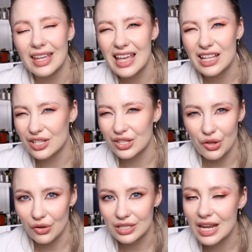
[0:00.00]
It's
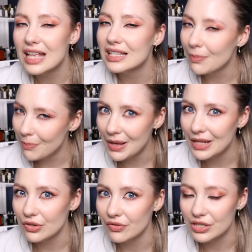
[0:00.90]
not. It's a
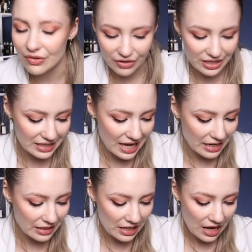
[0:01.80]
bit of a different
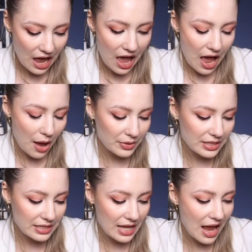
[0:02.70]
scent. I
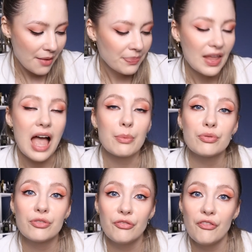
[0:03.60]
would say I
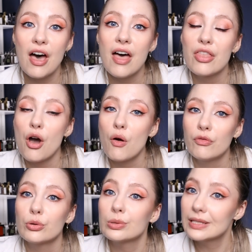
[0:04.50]
prefer the
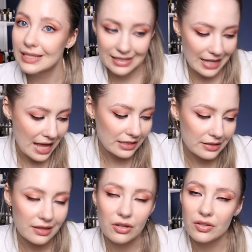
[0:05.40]
overall
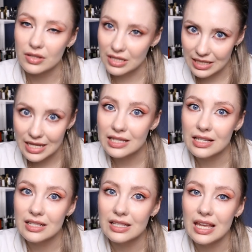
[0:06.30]
scent, the
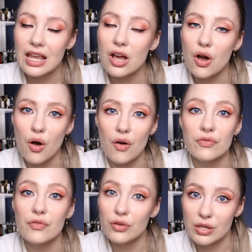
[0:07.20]
consistency
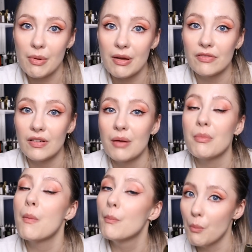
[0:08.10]
of Eau de
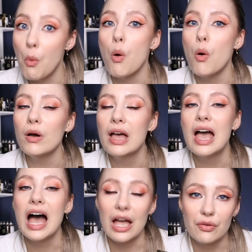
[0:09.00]
Parfum more.
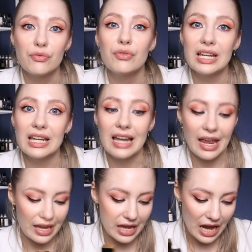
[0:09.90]
I really
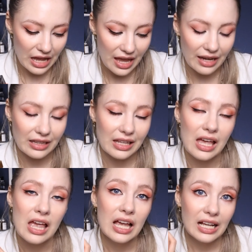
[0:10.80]
like it. I like
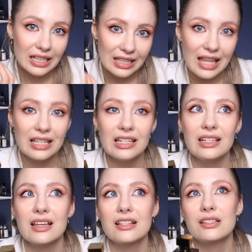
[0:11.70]
the
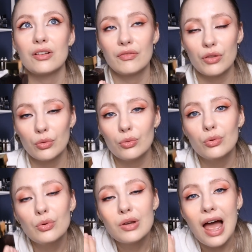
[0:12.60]
cleanliness of the
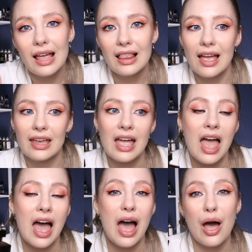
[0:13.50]
oud. I like
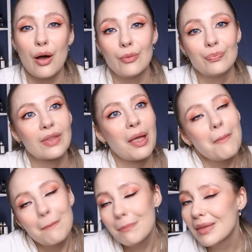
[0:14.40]
how
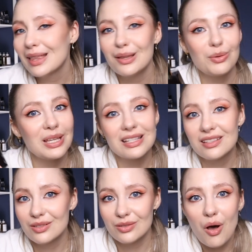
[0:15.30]
pillowy,
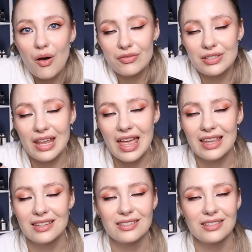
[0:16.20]
soft
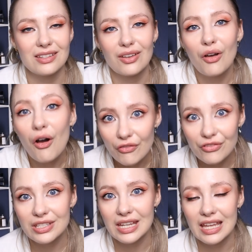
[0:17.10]
and
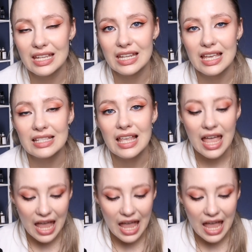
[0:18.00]
comforting it is.